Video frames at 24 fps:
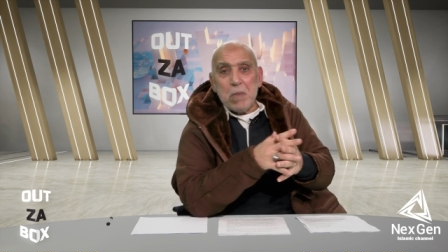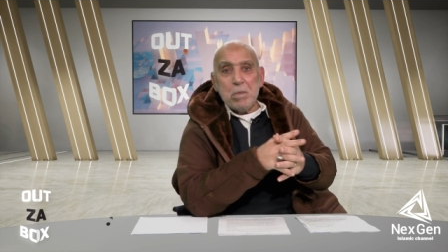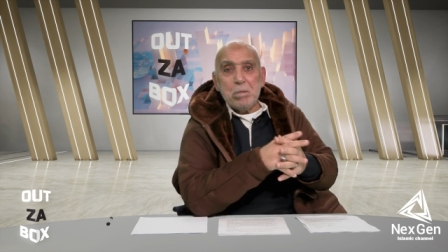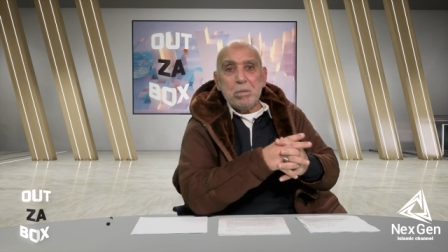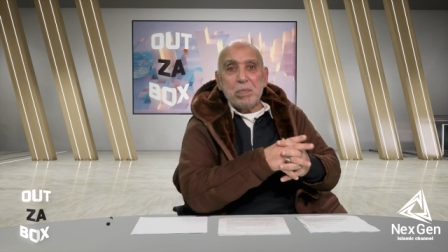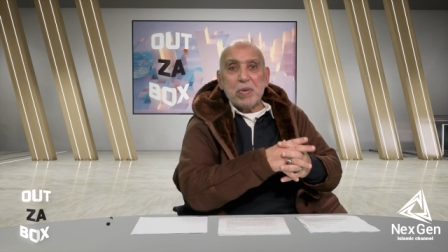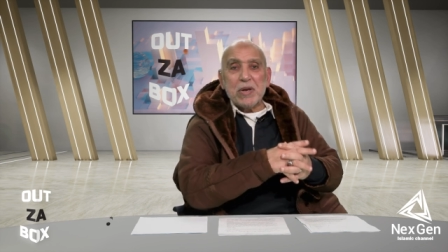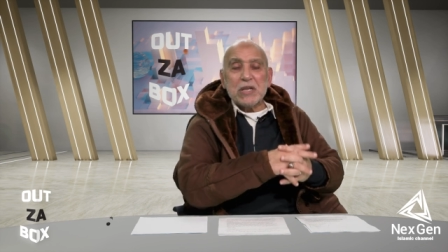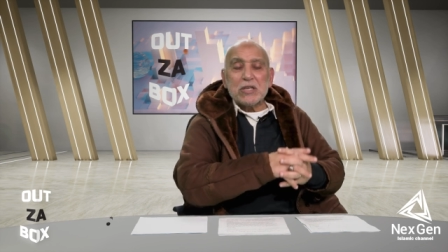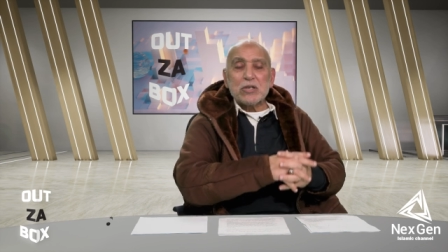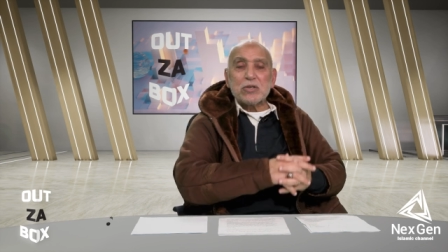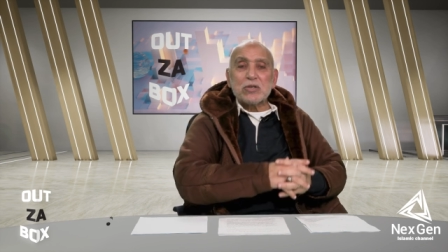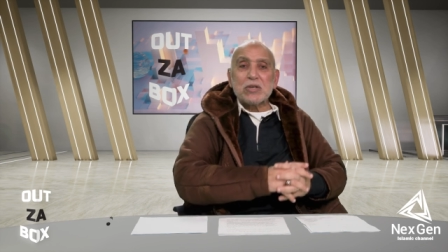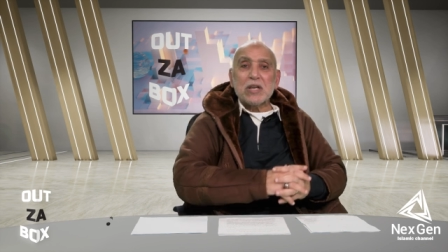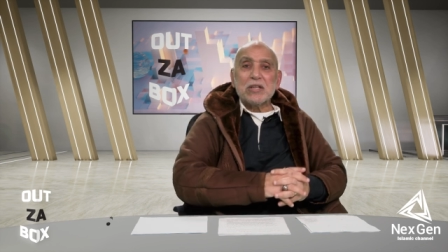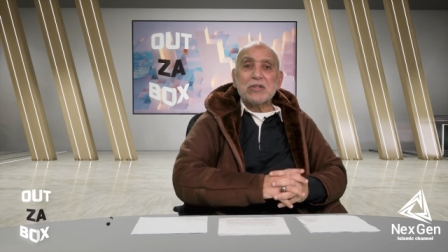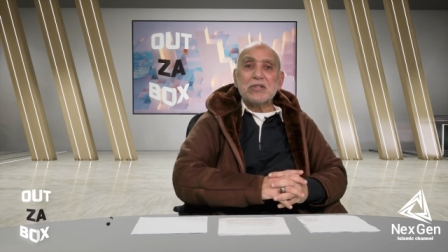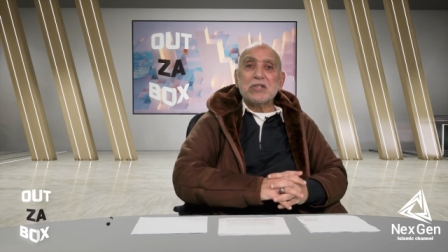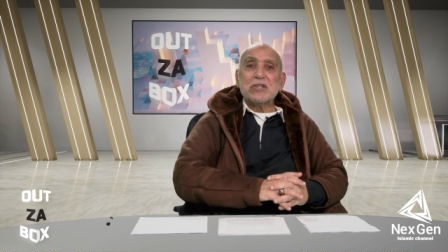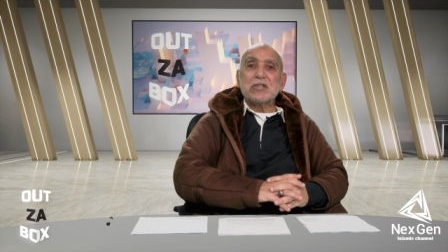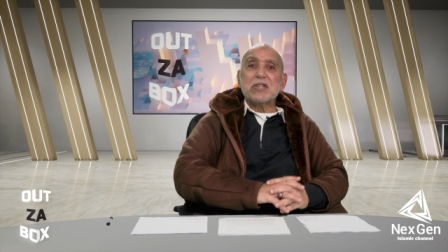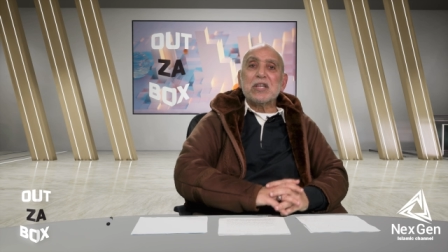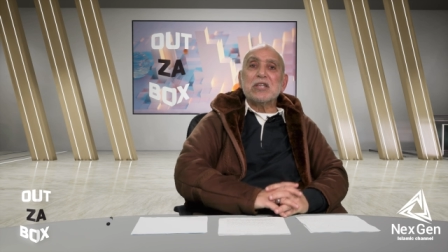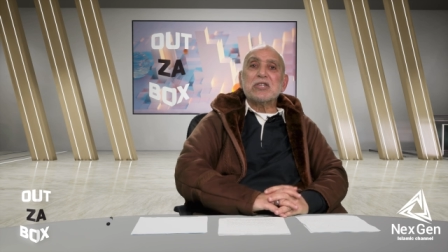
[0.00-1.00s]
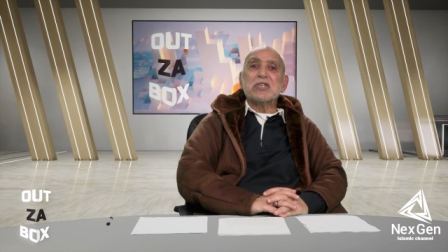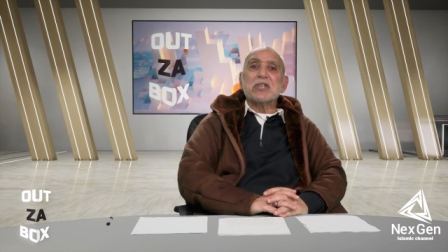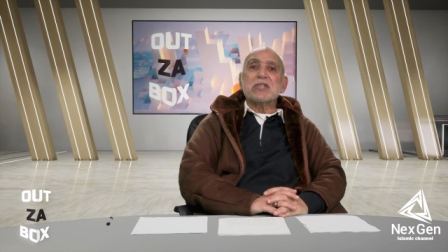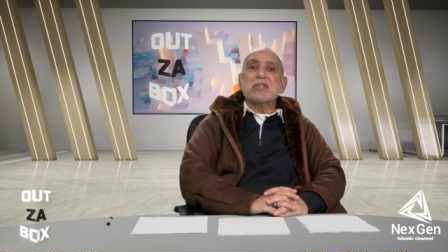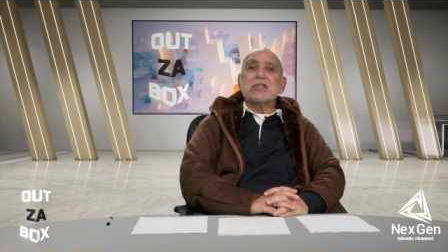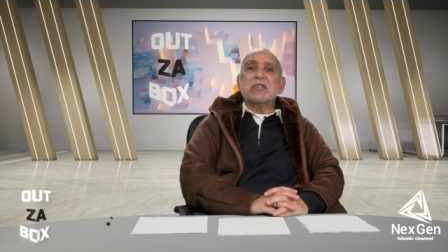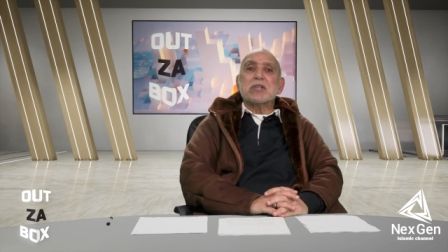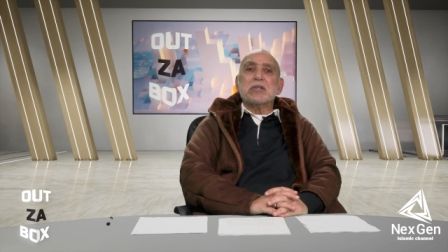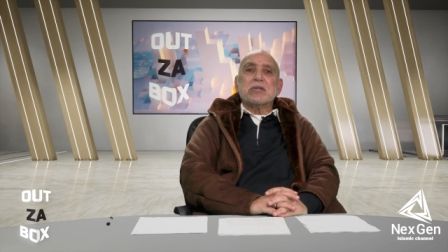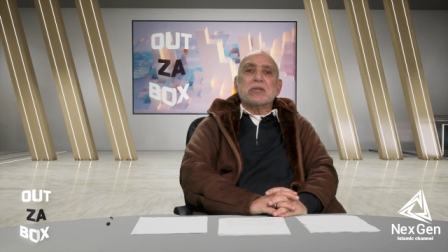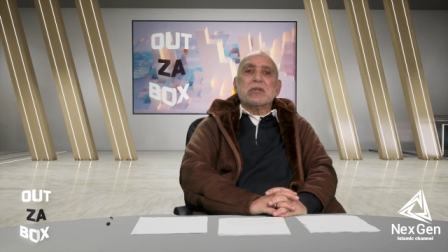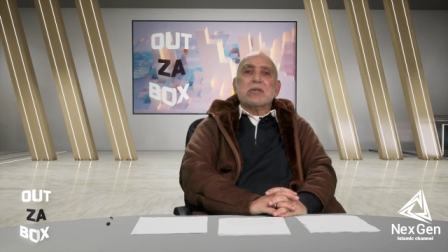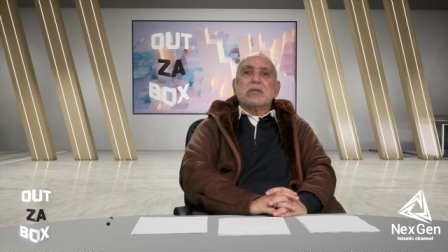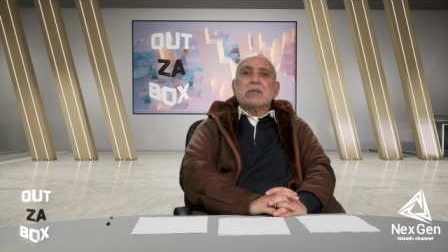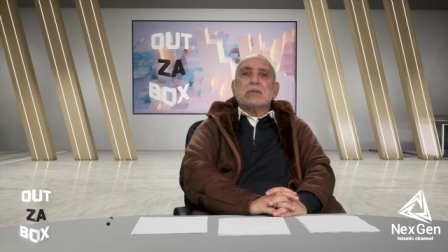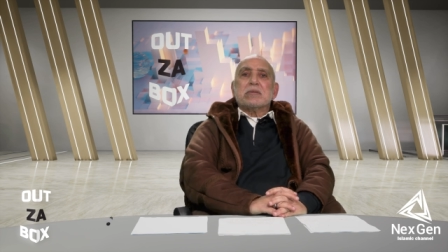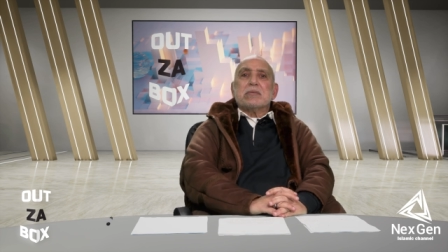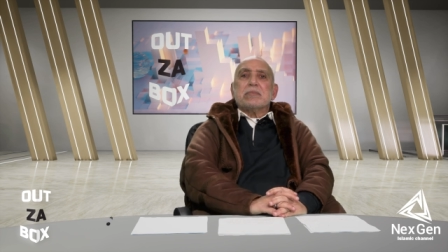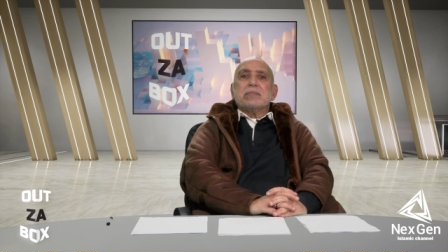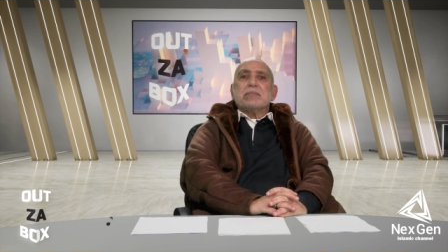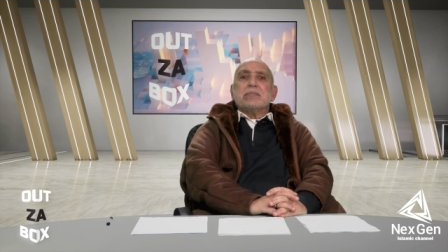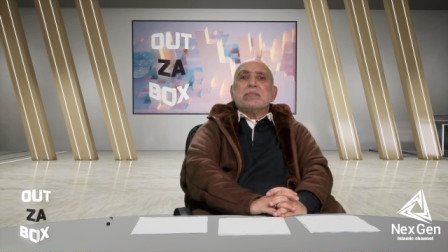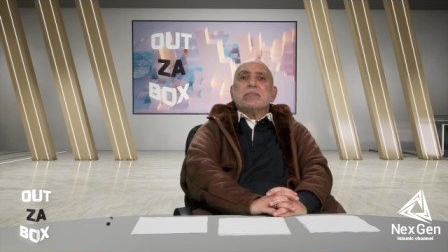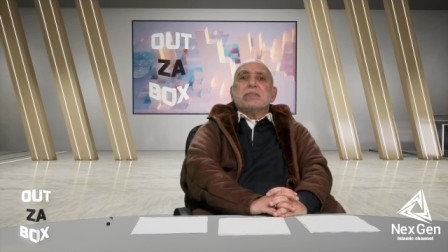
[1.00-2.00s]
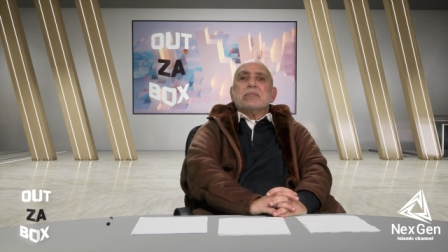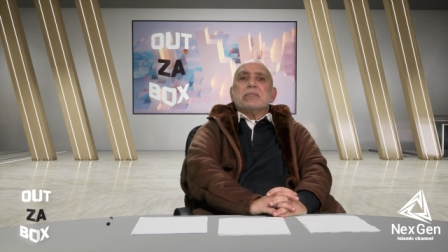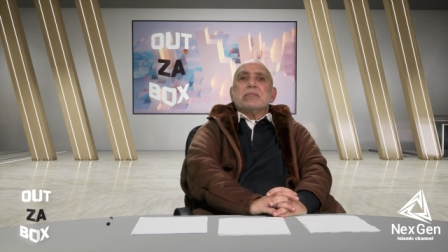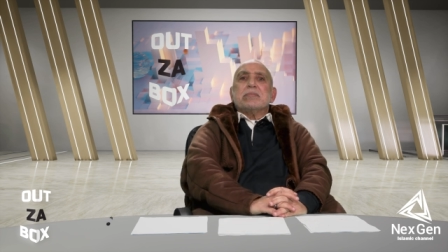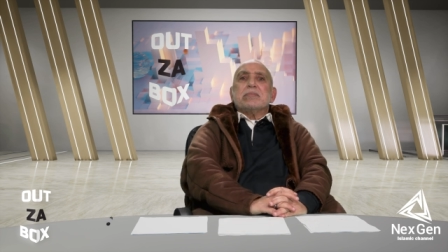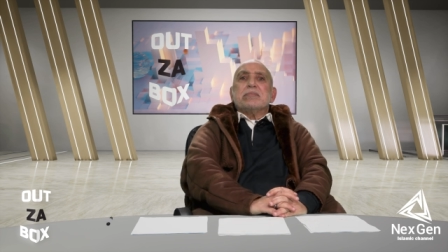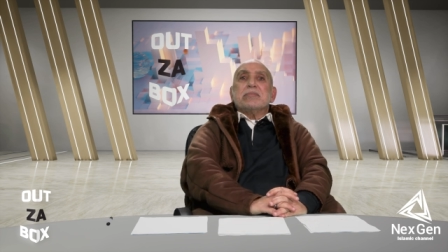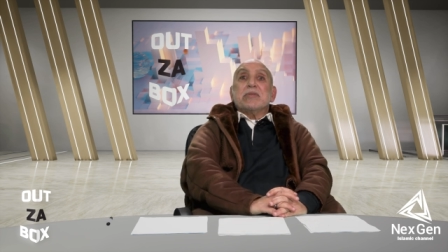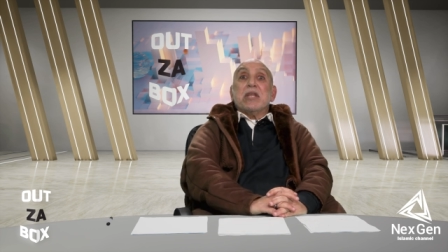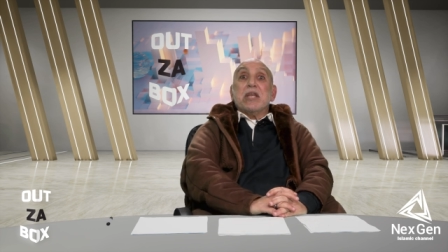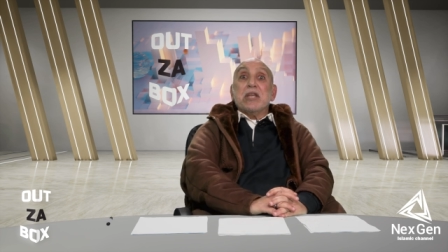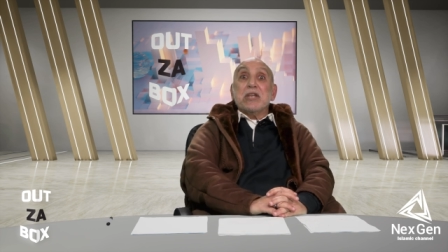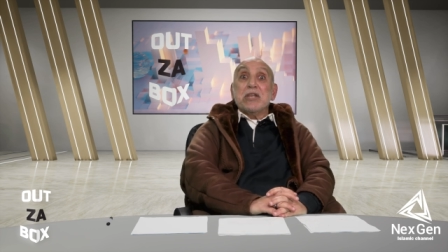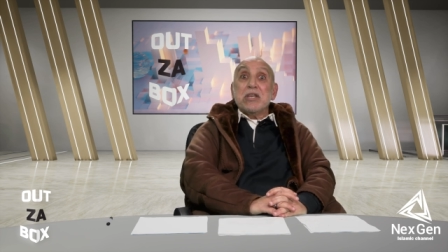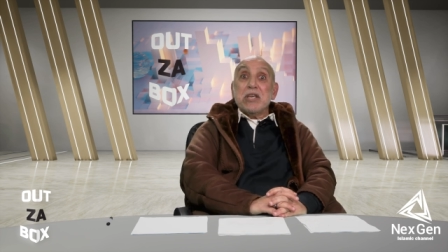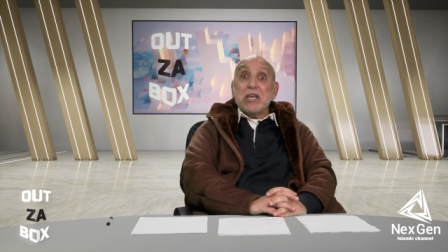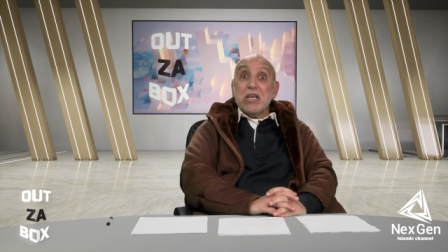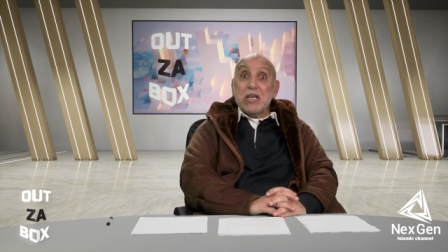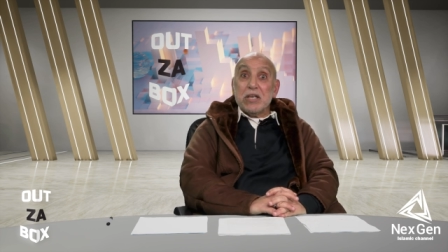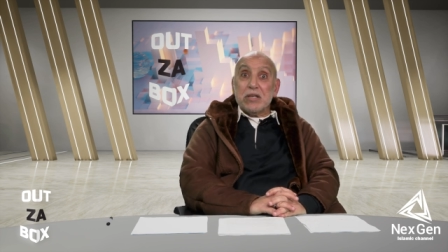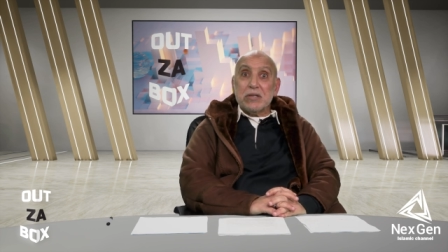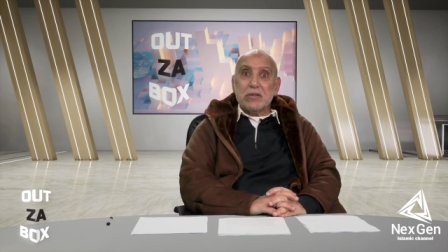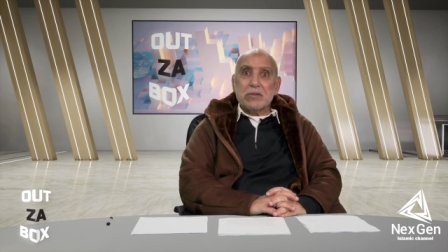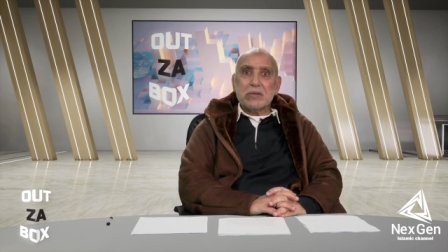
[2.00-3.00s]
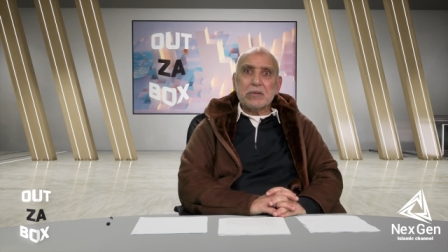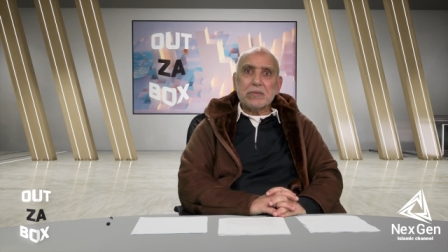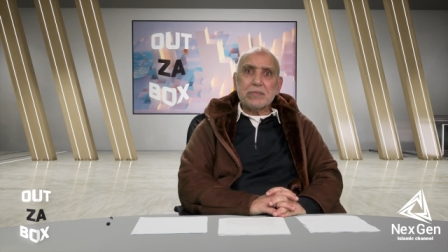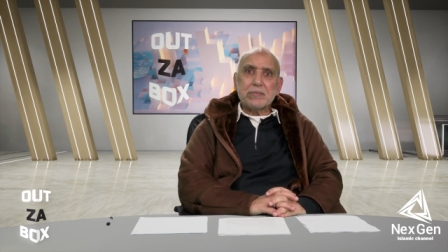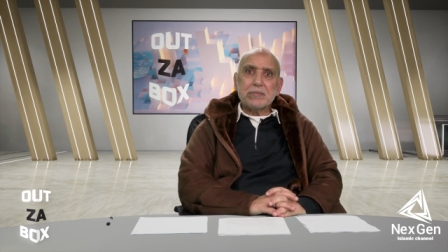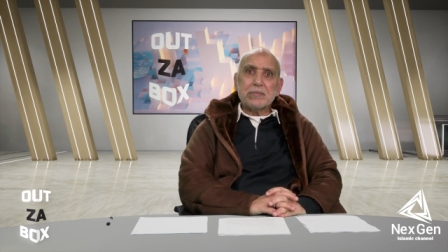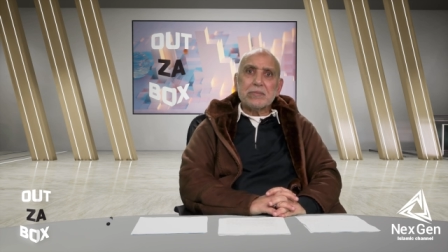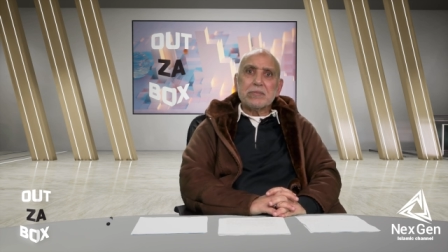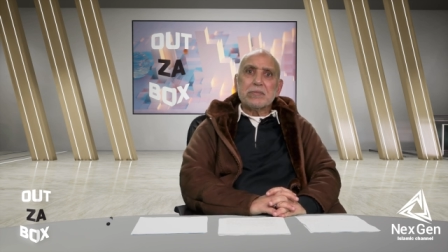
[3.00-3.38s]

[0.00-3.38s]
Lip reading: in prison and detention centers, they need